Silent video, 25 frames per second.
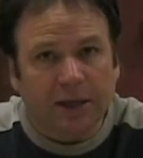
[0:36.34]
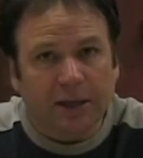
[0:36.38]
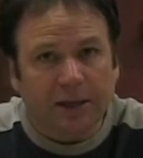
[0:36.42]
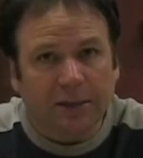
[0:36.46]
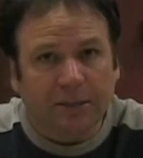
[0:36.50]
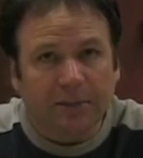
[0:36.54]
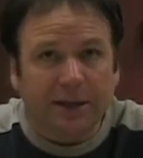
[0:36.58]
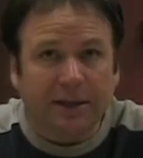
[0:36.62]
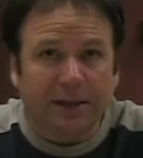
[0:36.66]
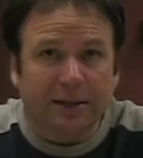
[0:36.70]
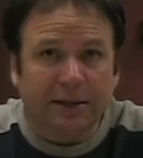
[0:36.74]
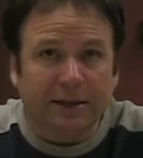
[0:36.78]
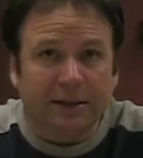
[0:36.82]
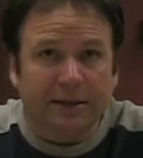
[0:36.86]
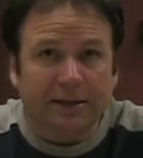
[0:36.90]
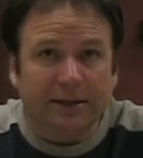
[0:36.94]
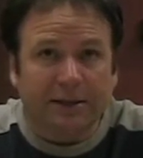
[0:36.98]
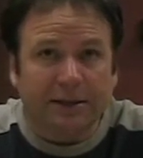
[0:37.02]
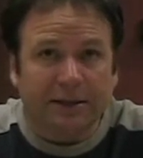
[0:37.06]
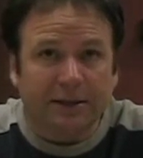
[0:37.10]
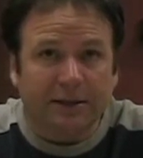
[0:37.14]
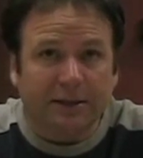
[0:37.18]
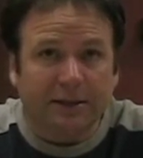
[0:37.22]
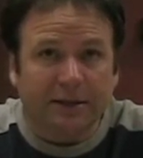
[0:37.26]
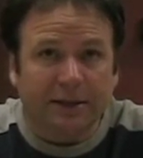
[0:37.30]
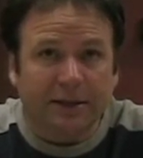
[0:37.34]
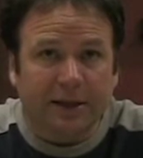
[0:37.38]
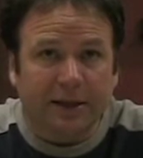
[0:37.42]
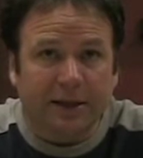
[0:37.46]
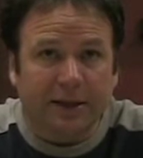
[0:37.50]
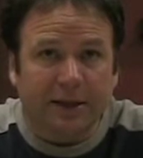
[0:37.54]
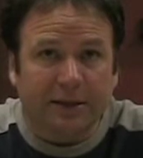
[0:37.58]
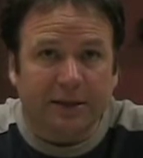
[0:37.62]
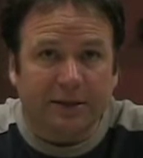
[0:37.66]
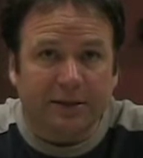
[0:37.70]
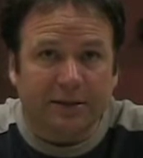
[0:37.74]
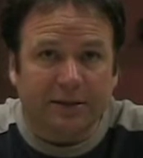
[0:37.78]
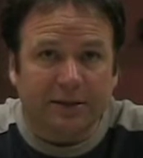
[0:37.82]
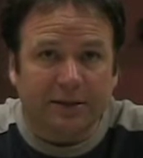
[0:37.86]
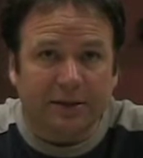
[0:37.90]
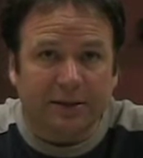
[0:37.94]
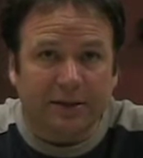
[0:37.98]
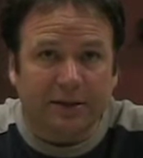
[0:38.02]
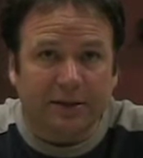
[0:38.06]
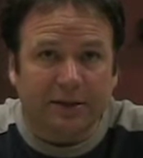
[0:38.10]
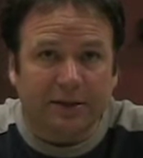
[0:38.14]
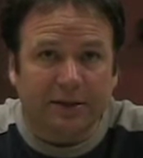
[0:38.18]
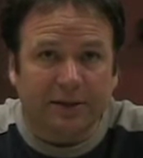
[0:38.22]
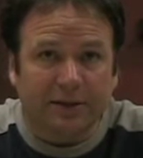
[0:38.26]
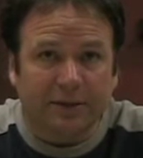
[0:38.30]
being that today is
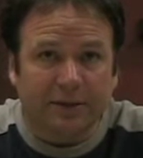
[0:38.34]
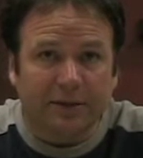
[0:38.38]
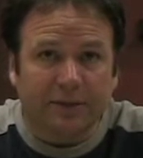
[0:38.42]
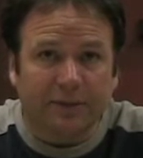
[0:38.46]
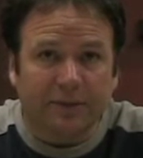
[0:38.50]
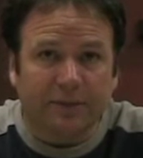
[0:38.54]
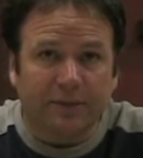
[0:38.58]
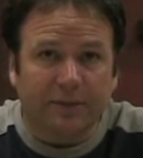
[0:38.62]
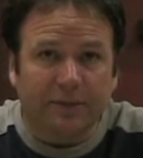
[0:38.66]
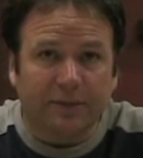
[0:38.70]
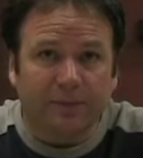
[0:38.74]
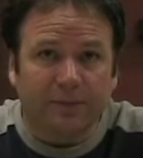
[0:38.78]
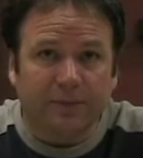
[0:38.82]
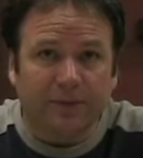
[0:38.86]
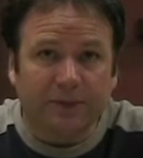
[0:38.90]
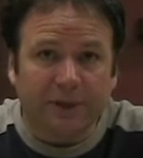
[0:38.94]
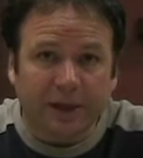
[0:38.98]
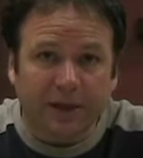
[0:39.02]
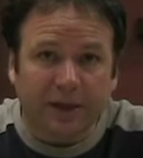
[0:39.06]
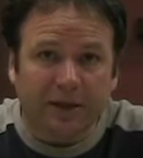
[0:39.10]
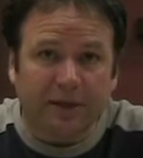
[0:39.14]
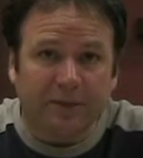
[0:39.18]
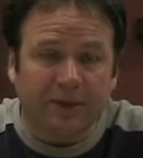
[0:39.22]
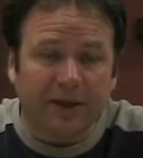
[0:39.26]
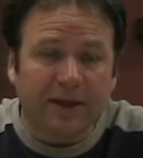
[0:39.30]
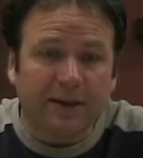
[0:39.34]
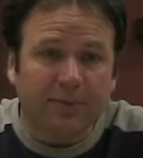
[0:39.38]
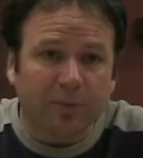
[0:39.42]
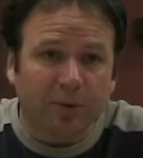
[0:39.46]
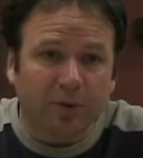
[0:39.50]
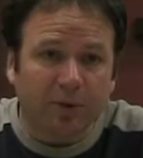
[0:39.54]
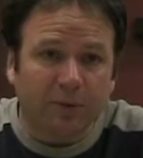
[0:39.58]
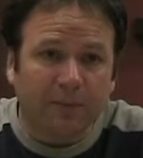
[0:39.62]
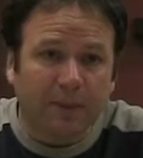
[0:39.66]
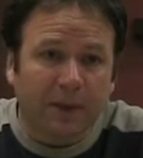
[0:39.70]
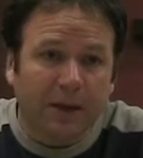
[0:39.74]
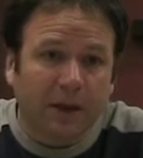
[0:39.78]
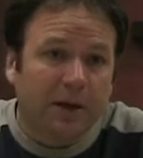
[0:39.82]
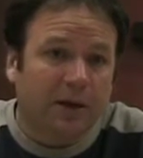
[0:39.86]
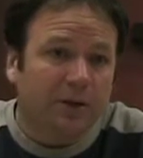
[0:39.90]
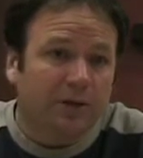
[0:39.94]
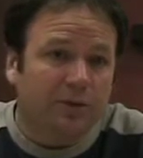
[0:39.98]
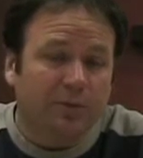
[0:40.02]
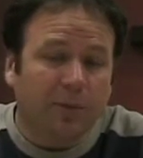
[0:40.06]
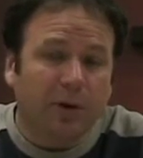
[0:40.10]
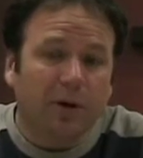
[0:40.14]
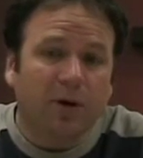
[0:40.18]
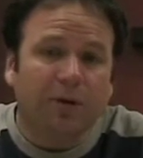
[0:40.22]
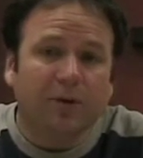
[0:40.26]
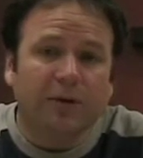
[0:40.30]
the 2nd of April,
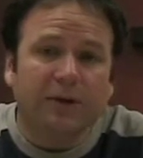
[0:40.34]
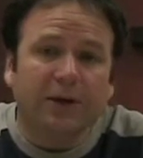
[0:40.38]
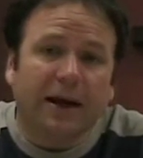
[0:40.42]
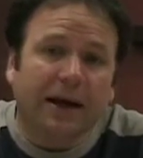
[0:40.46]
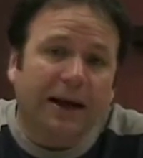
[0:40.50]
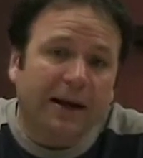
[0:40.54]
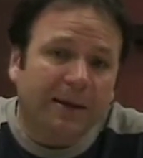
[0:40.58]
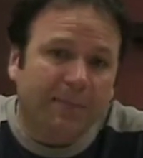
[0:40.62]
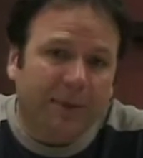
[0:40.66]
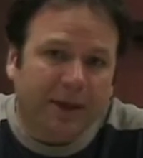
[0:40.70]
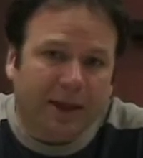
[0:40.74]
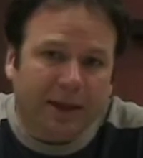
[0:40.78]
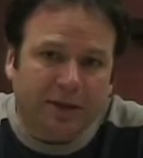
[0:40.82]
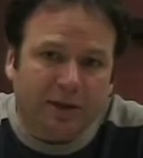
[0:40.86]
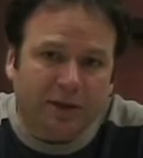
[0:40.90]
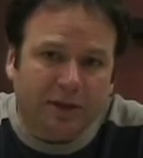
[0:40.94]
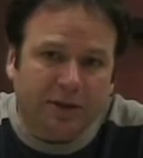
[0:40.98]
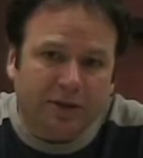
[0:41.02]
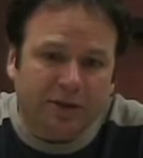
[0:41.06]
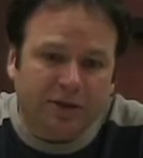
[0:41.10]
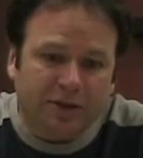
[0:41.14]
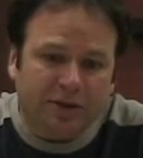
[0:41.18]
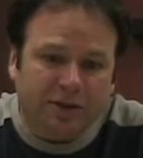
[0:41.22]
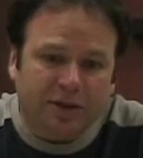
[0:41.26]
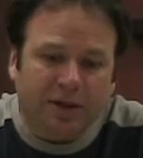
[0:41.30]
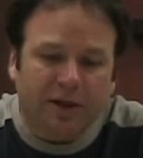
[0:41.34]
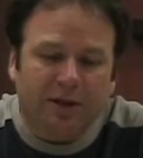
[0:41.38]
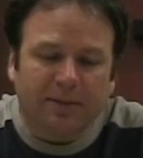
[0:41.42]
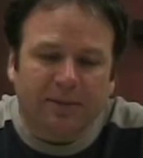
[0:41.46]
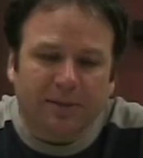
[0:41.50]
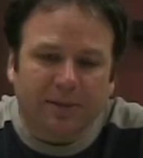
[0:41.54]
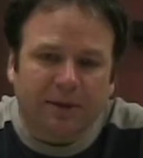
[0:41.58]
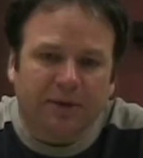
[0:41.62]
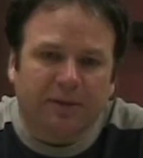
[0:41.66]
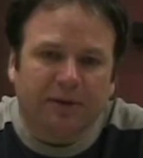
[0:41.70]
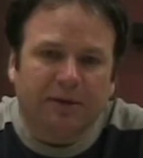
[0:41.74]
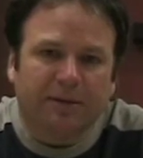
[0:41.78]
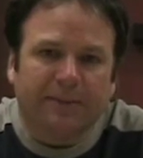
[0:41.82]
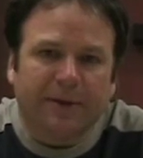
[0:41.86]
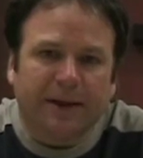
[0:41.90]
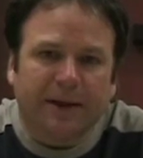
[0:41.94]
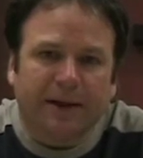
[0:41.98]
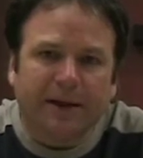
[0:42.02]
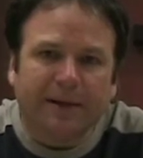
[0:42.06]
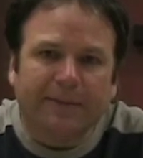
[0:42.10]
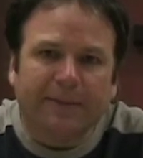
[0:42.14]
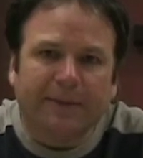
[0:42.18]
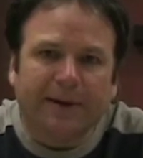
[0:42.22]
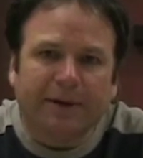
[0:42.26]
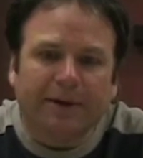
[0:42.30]
tomorrow the iPad launches, and I'm going to get my
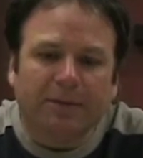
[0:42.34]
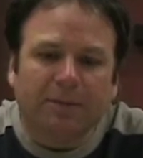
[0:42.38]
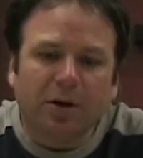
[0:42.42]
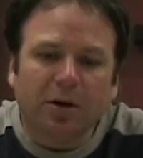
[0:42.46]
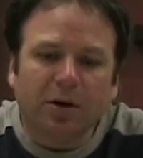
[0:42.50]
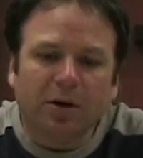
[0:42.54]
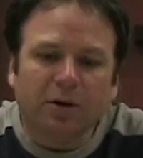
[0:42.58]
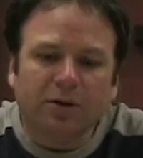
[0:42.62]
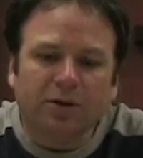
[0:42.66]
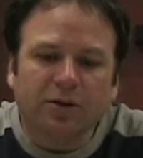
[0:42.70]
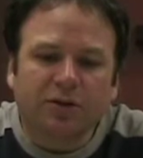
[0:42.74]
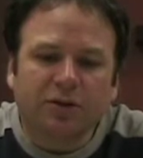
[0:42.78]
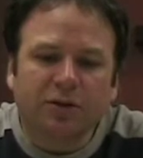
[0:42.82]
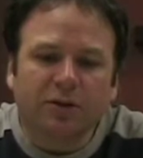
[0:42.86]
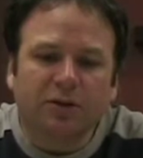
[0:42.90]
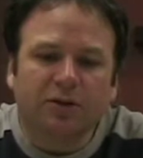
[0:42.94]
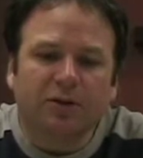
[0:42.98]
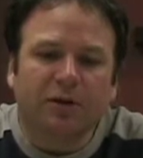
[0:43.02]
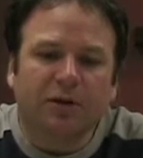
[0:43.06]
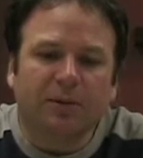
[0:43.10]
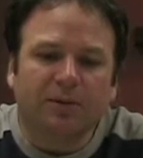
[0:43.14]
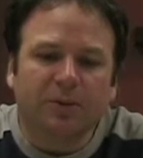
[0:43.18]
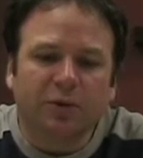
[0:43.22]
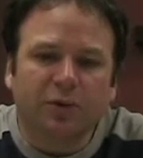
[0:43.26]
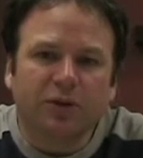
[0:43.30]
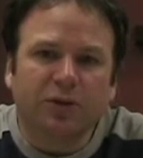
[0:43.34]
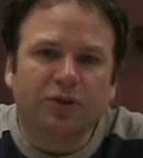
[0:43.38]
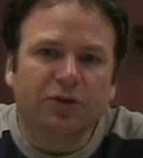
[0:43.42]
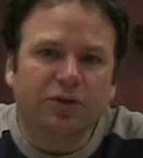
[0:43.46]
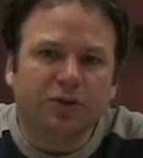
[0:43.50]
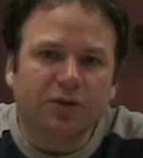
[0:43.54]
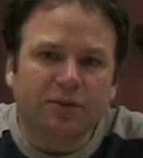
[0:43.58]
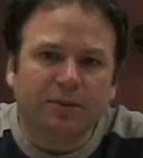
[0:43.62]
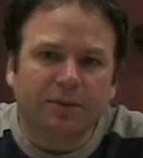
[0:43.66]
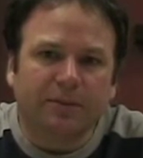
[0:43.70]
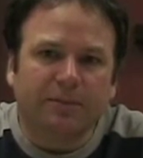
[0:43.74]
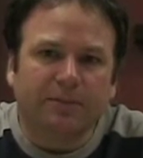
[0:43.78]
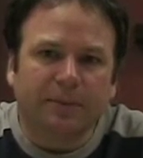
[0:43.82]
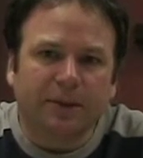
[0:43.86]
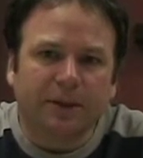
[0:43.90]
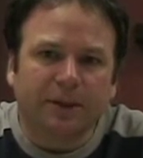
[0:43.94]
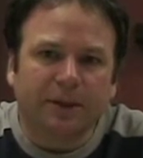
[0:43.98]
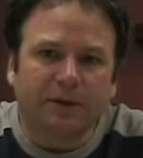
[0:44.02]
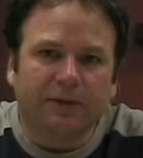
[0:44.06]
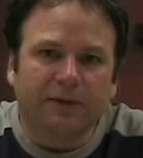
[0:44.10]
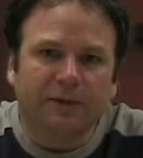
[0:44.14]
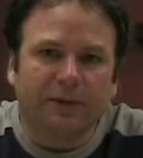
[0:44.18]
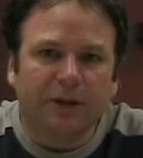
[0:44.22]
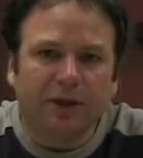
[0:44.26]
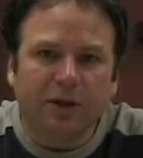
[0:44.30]
iPad tomorrow, so I'm going to shoot
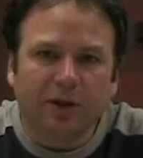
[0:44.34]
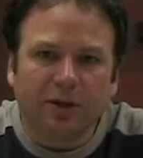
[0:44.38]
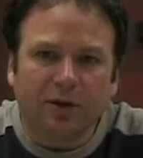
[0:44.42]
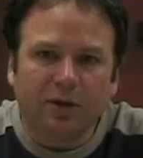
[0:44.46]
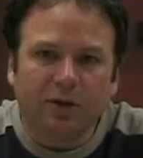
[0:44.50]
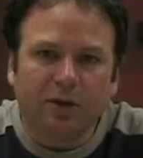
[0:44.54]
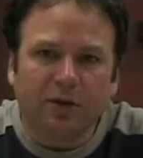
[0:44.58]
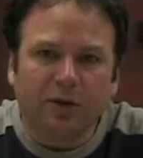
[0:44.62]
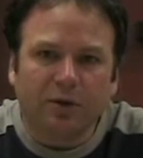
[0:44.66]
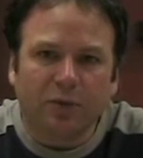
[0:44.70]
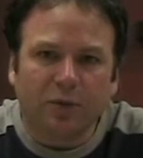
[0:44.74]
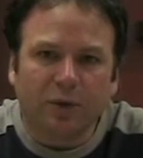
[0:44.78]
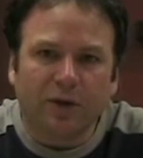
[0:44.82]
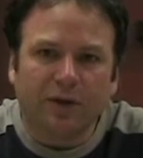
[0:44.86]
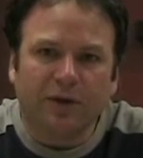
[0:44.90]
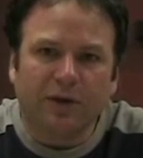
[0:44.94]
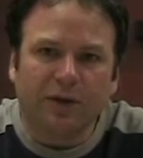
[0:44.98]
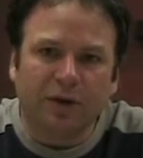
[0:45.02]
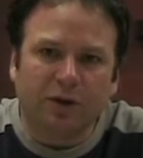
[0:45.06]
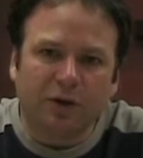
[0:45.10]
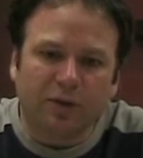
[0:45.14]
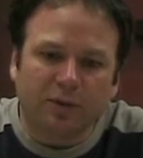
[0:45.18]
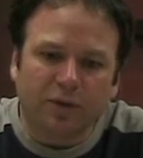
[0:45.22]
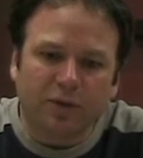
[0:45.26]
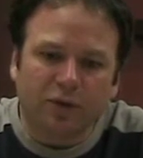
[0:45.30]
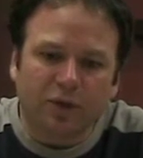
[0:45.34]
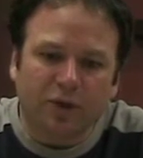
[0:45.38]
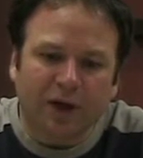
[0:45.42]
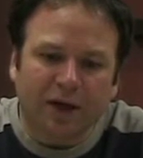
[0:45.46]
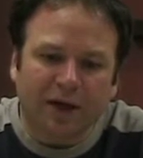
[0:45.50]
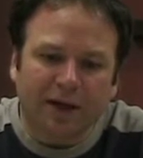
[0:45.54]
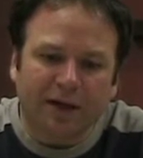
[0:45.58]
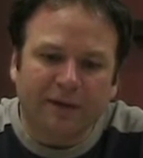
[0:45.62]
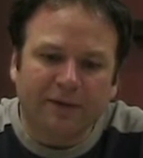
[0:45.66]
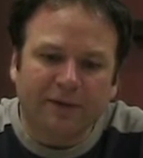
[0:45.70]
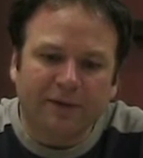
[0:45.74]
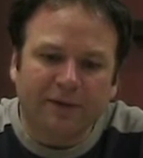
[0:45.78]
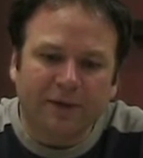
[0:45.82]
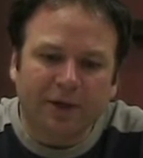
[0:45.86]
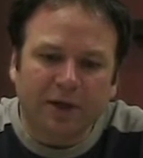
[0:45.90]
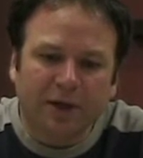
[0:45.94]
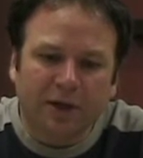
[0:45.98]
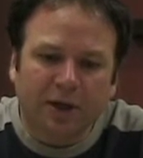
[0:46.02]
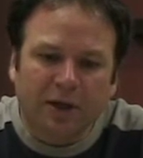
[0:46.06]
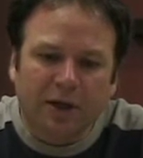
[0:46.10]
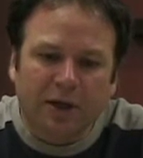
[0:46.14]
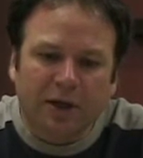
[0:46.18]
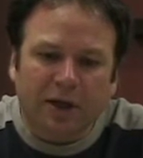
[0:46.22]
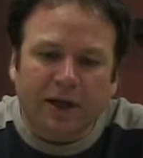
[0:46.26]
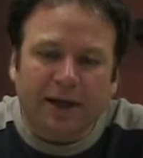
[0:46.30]
some video with the Overdrive
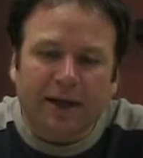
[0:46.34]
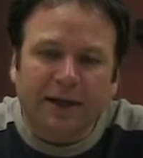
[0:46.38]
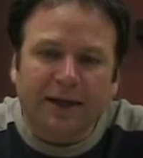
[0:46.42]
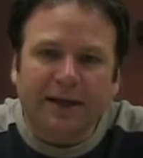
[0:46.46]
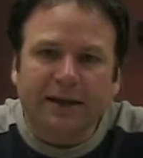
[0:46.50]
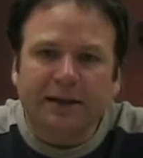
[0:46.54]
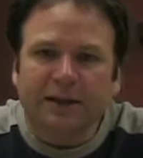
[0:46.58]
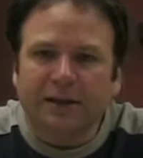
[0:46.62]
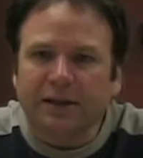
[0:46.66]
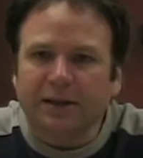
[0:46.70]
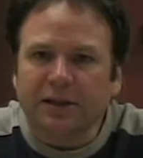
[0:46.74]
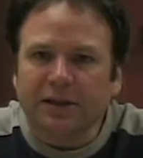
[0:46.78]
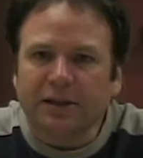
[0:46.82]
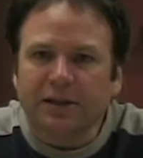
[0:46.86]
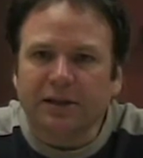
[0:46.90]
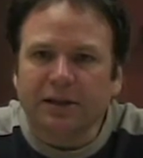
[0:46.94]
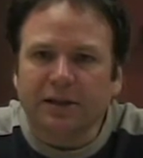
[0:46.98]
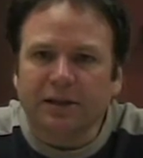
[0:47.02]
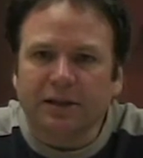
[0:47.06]
connecting